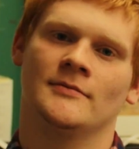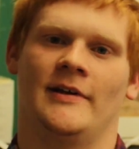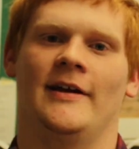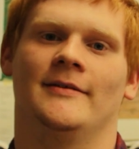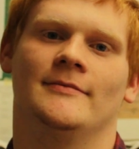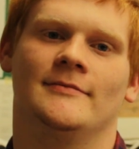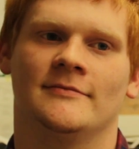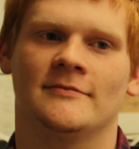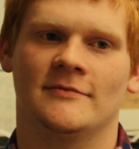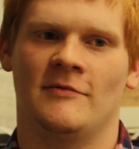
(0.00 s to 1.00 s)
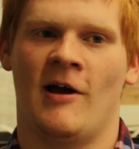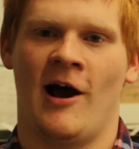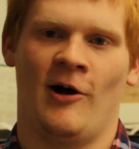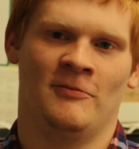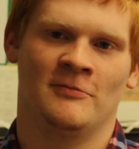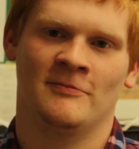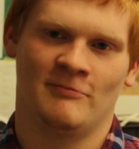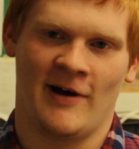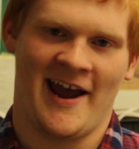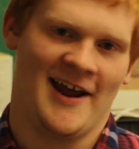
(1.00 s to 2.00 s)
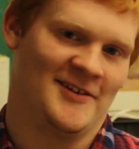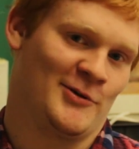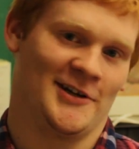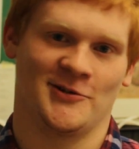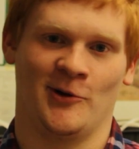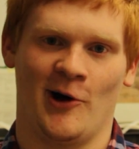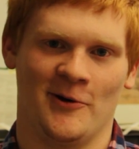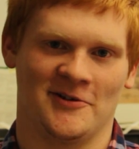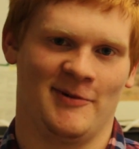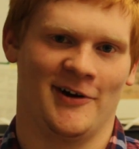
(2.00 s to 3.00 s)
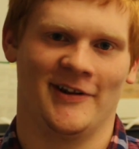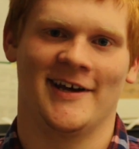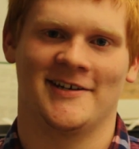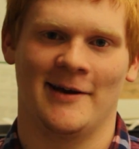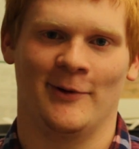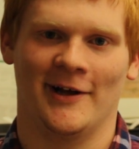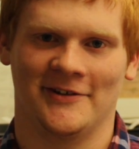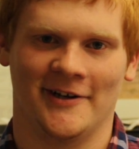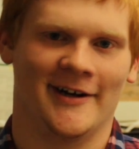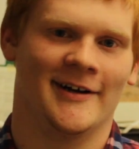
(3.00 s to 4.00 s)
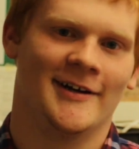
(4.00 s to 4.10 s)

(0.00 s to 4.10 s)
And my handprints will always be on that table out there.